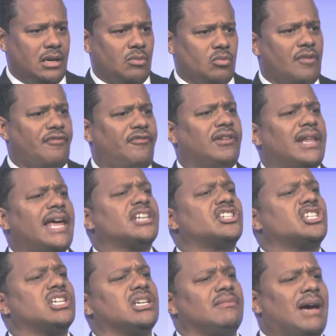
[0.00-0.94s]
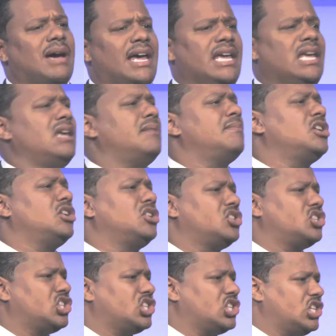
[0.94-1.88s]
reflection, my
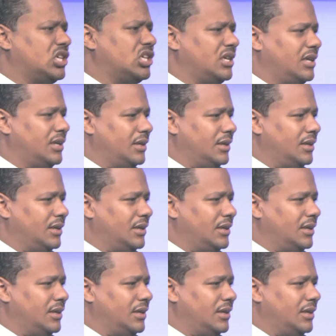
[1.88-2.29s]
image,